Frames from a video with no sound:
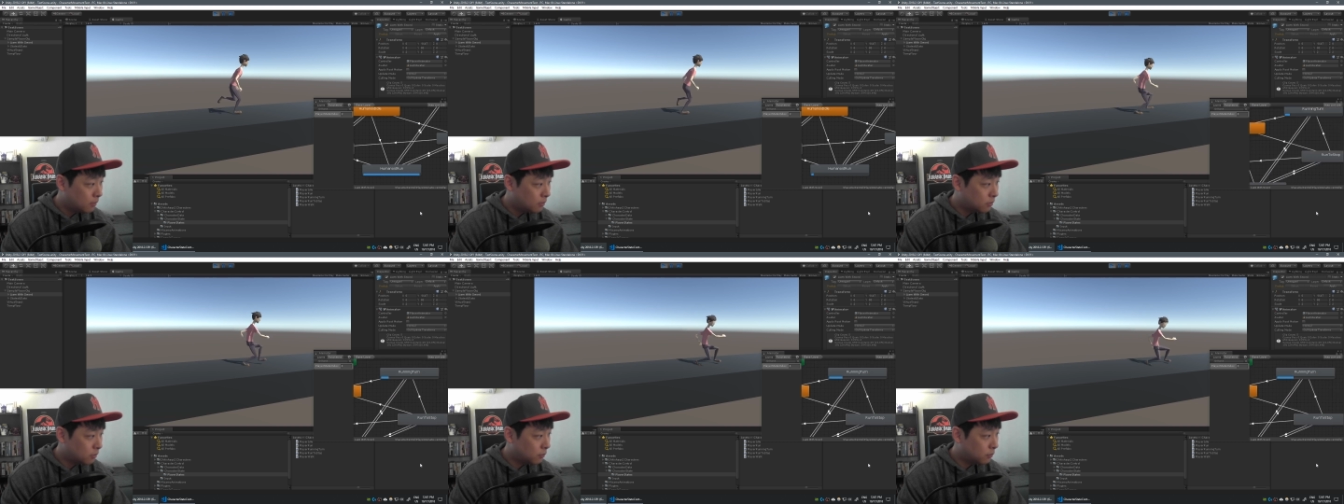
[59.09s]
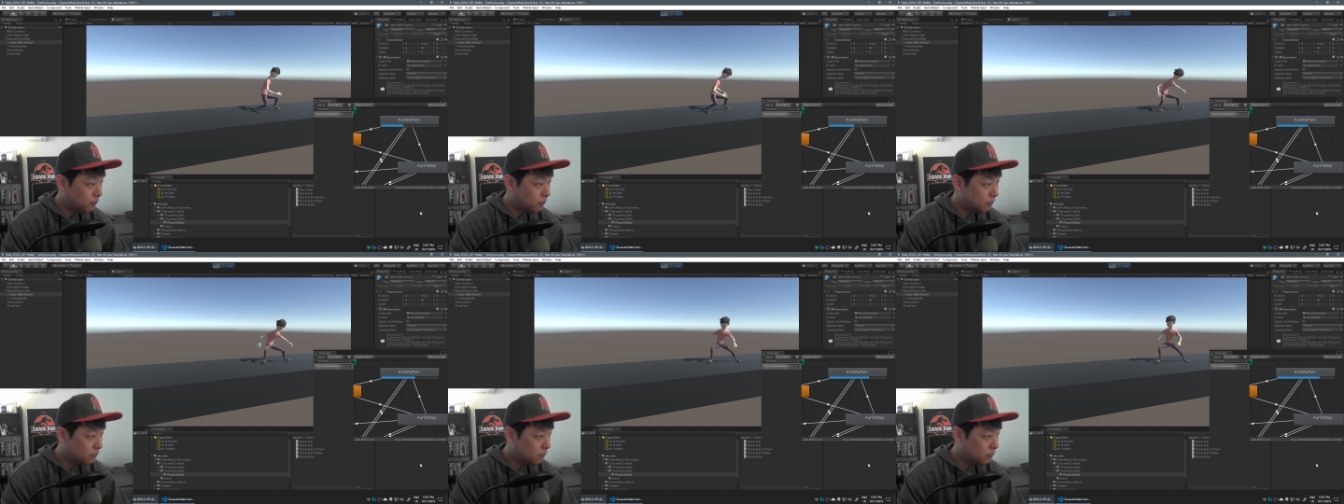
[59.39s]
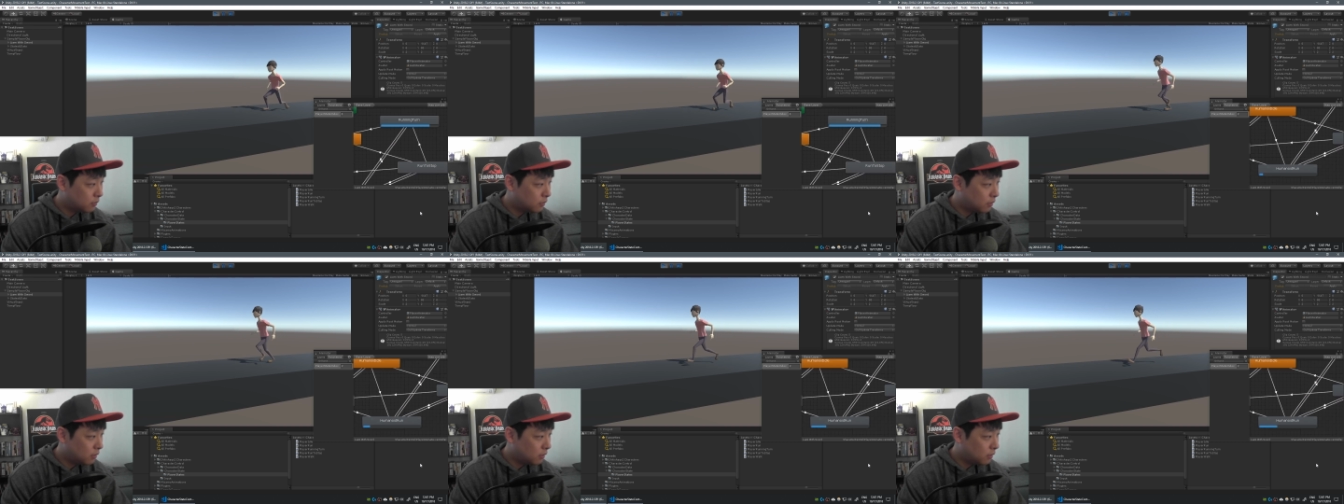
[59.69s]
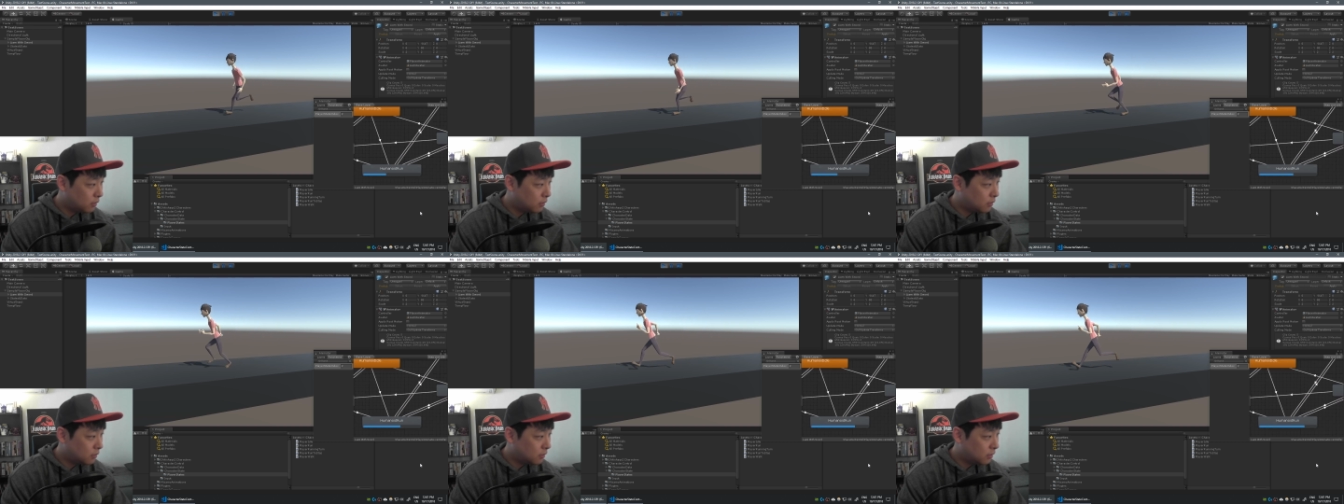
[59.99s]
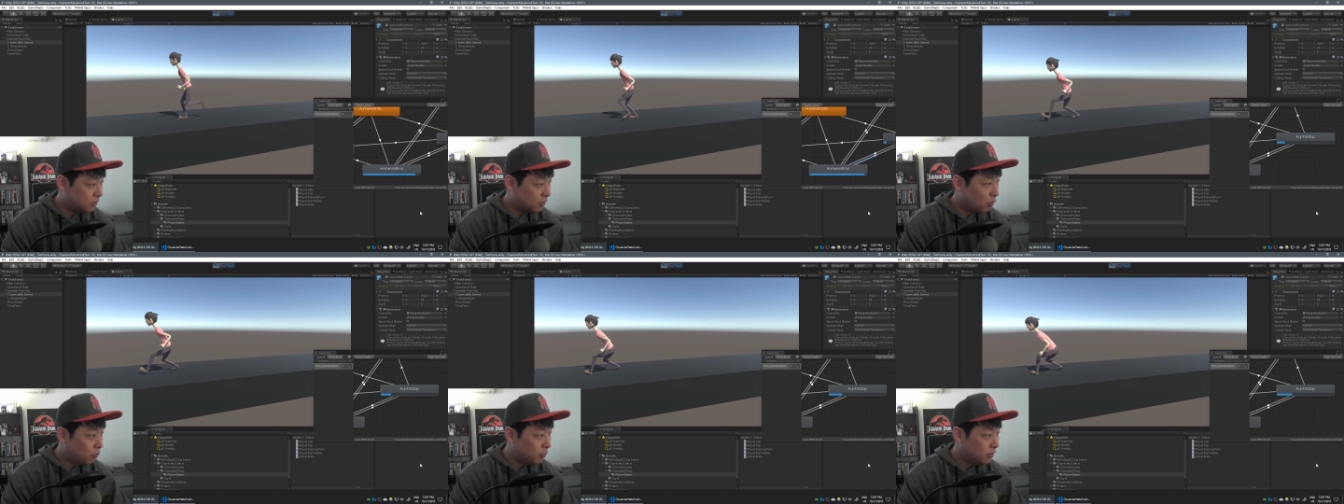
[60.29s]
So
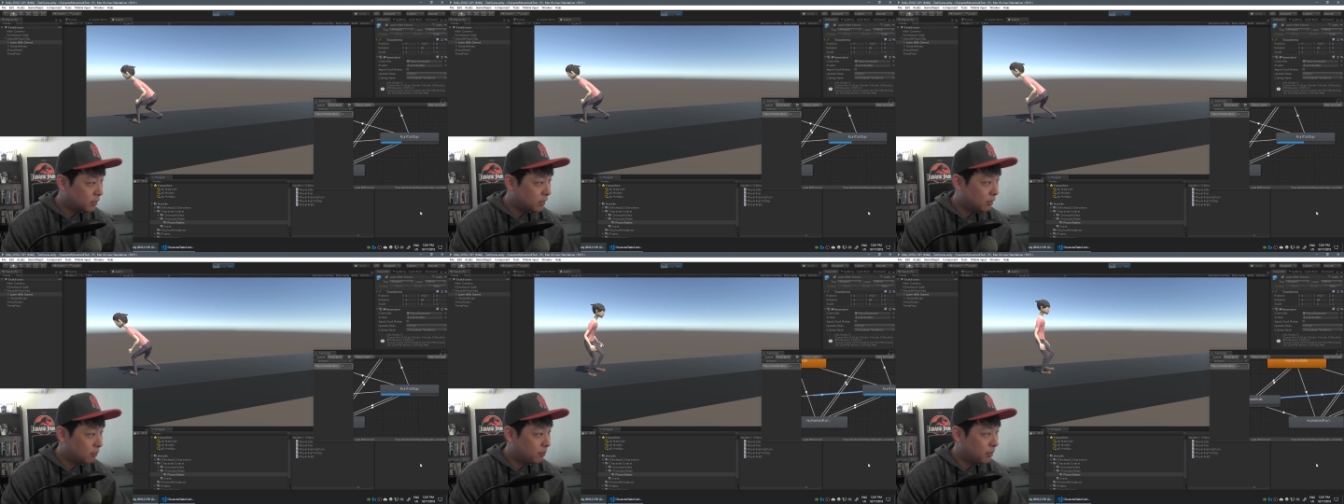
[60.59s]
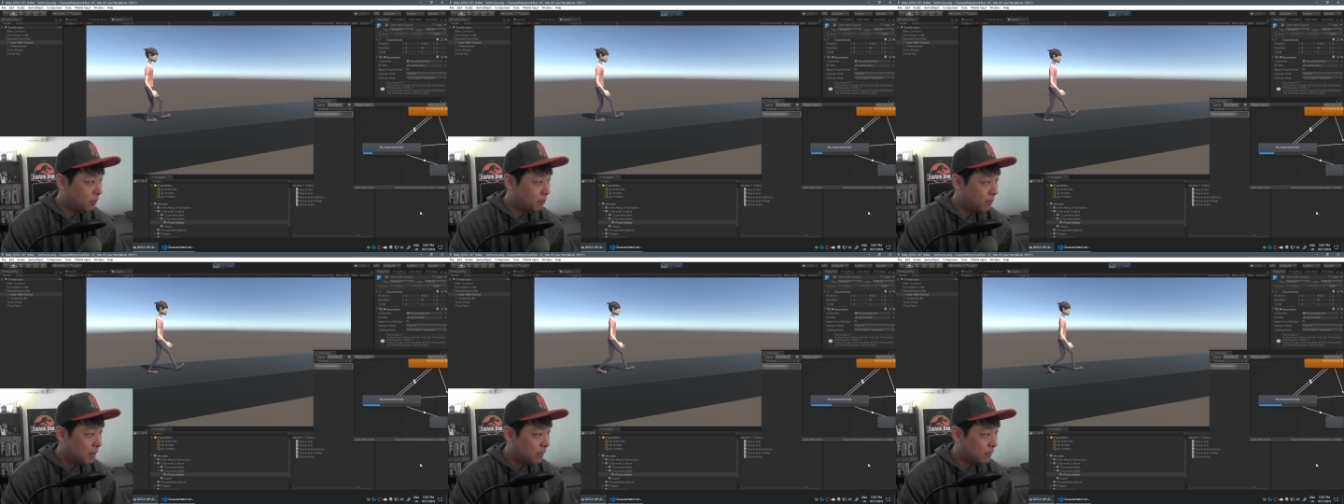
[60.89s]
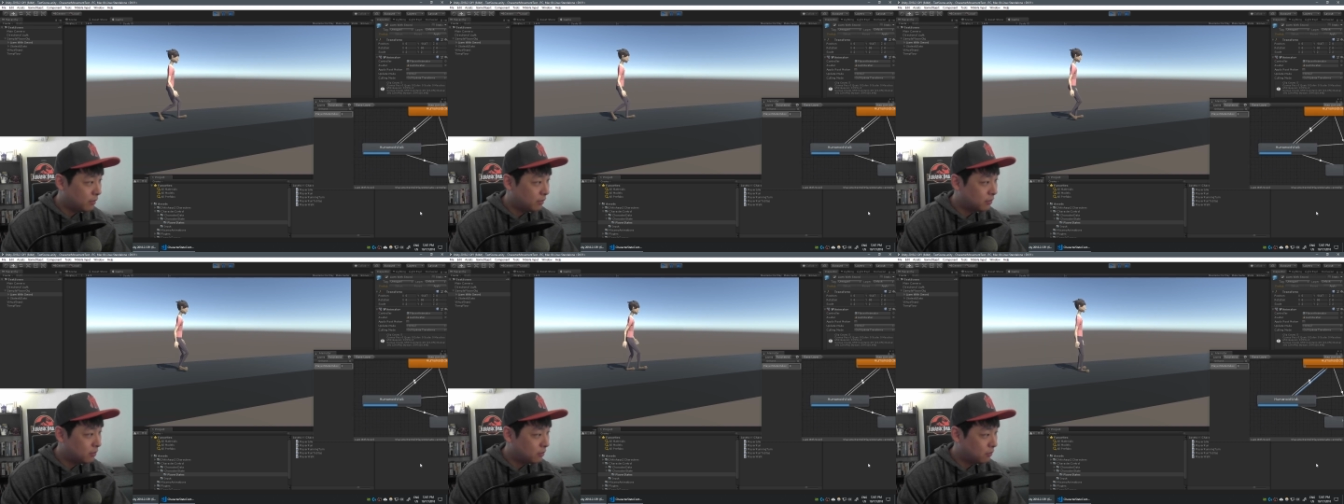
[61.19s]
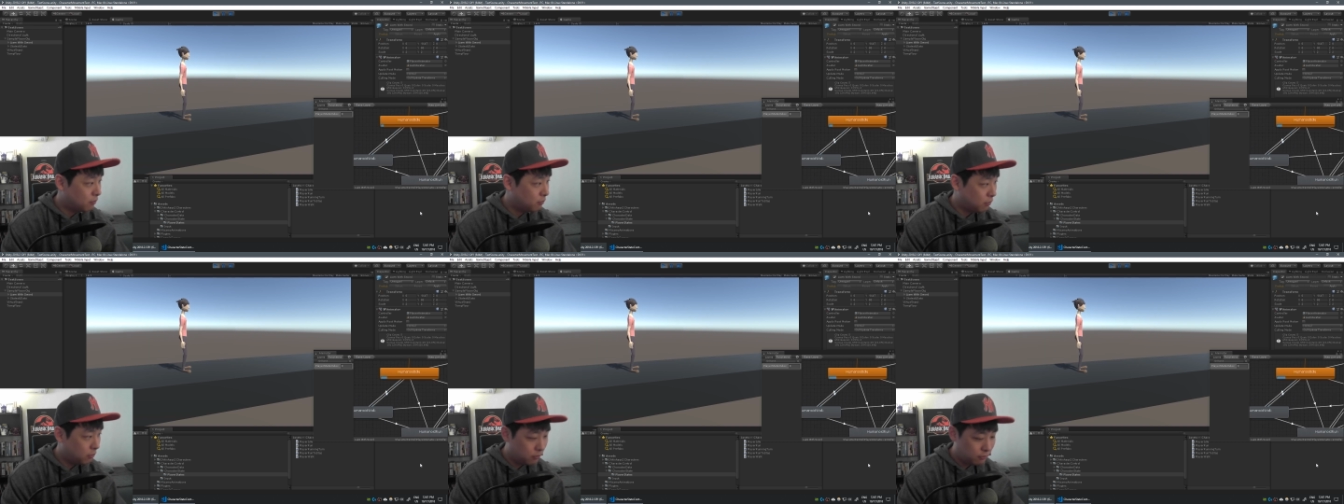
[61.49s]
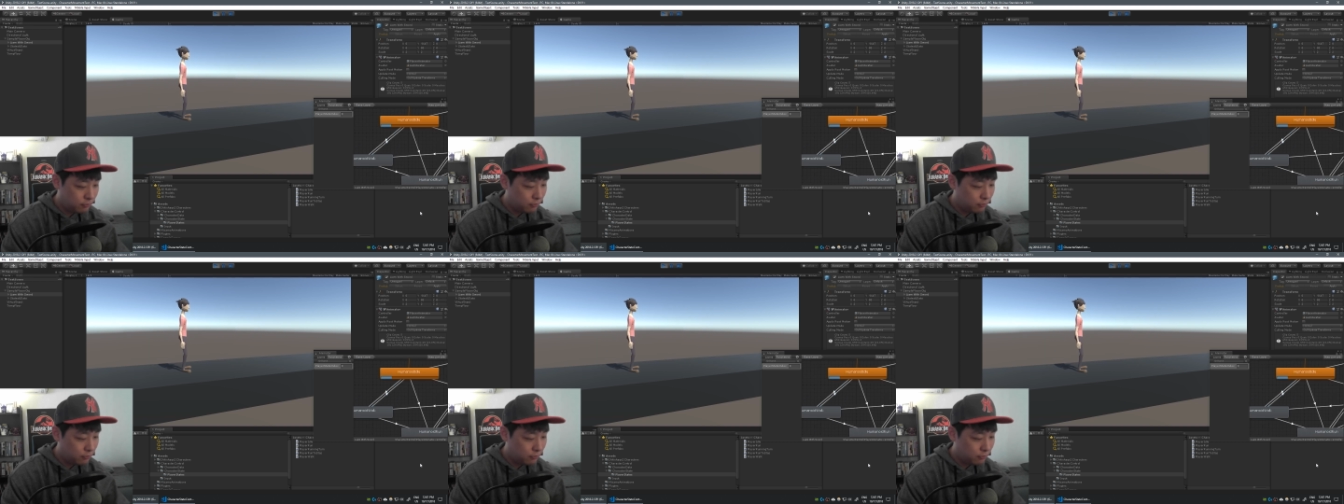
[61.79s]
there's always going to be a balance for,